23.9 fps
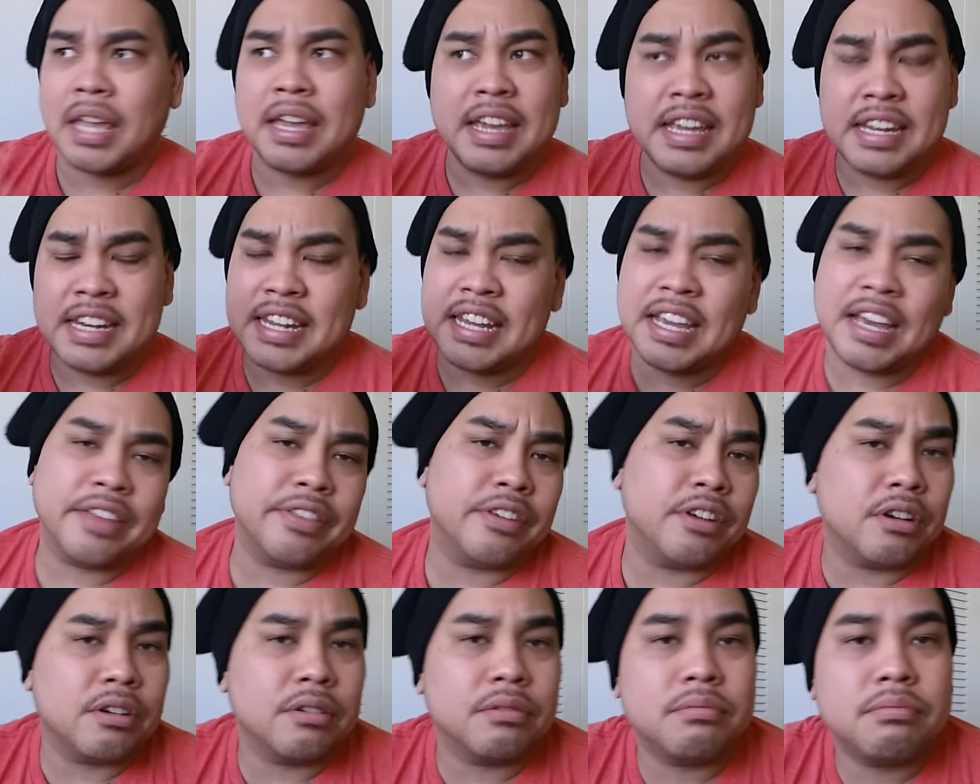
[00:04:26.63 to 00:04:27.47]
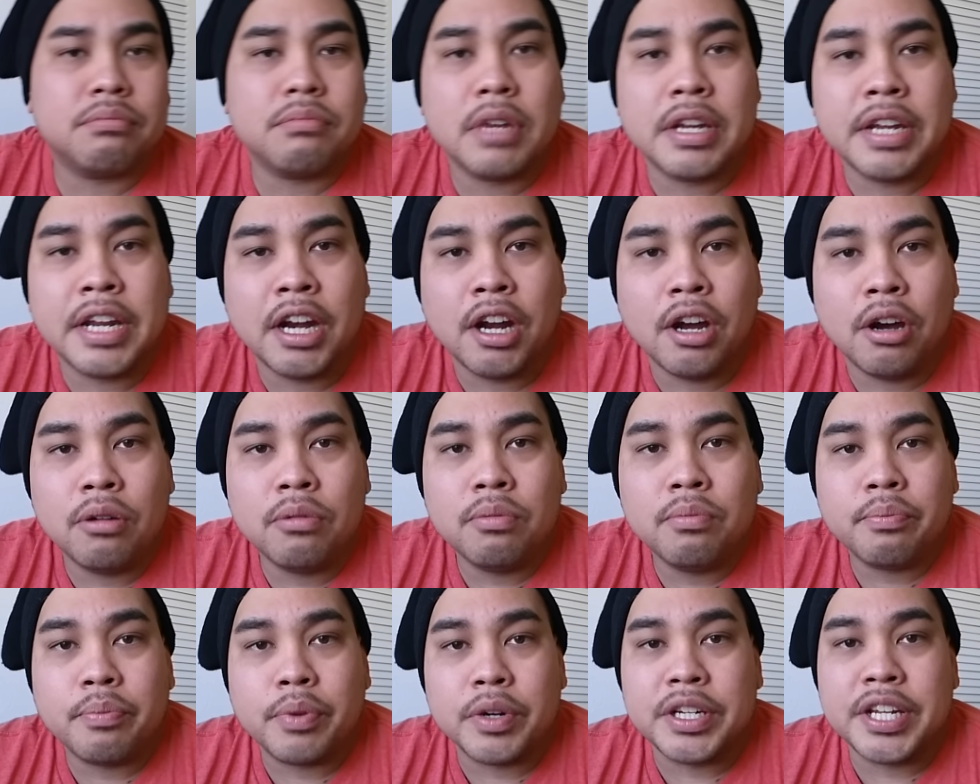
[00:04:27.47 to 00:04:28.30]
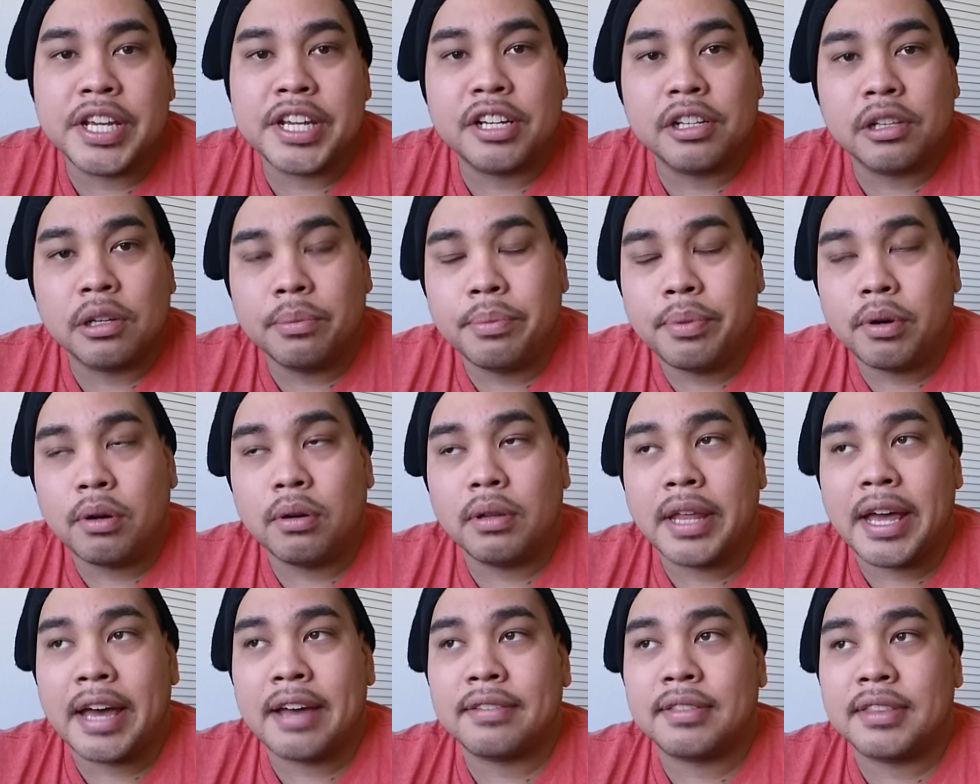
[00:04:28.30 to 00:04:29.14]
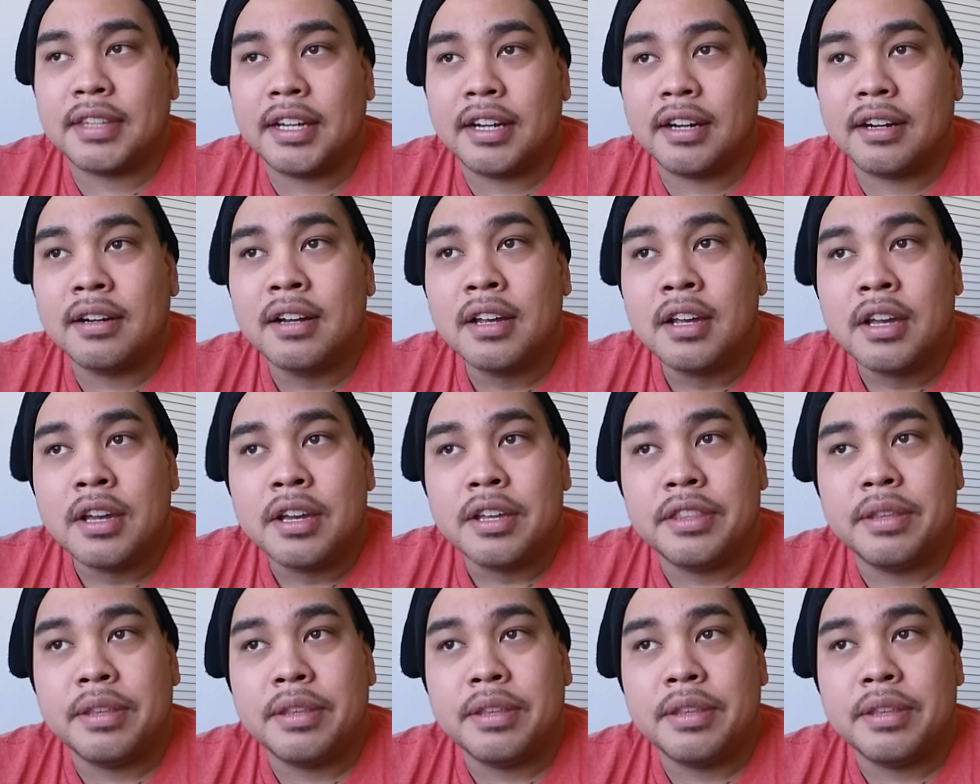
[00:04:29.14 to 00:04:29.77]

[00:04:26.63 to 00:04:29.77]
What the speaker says: any other, you know, particular bowl out there.